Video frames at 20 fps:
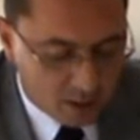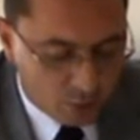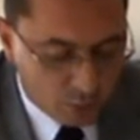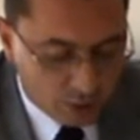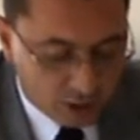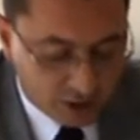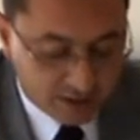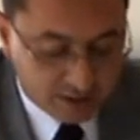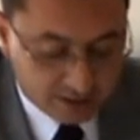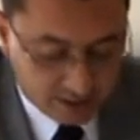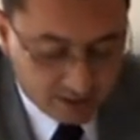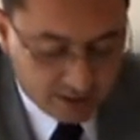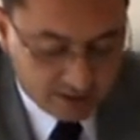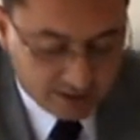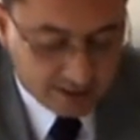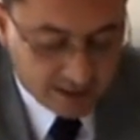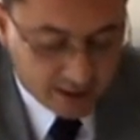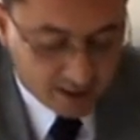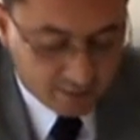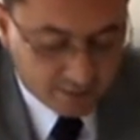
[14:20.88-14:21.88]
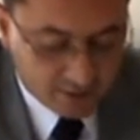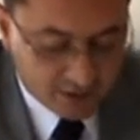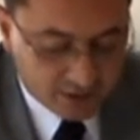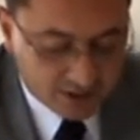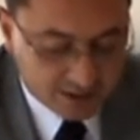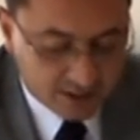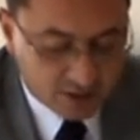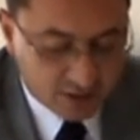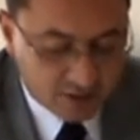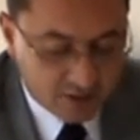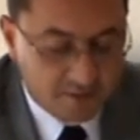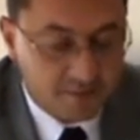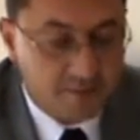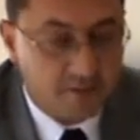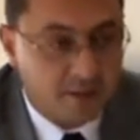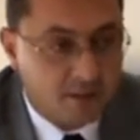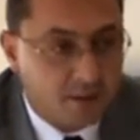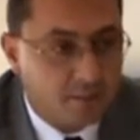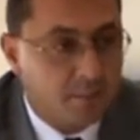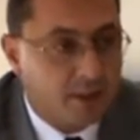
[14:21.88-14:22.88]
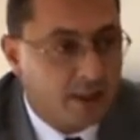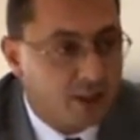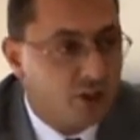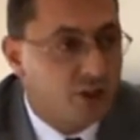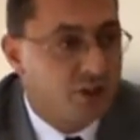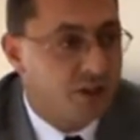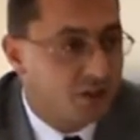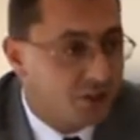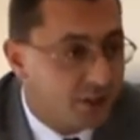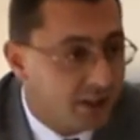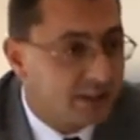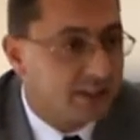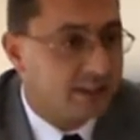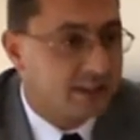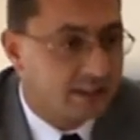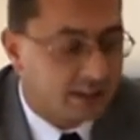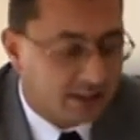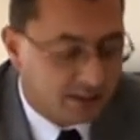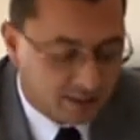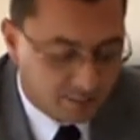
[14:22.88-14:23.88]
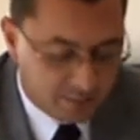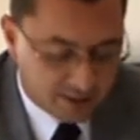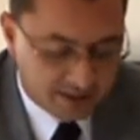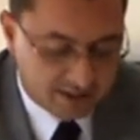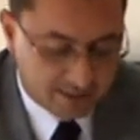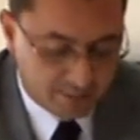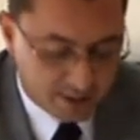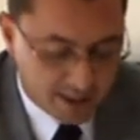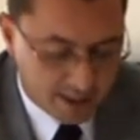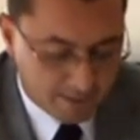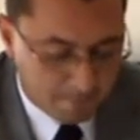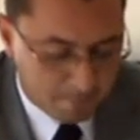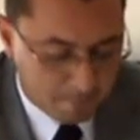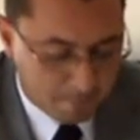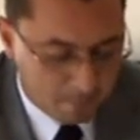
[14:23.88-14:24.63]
which is itself the result of uh, major increases in the money supply.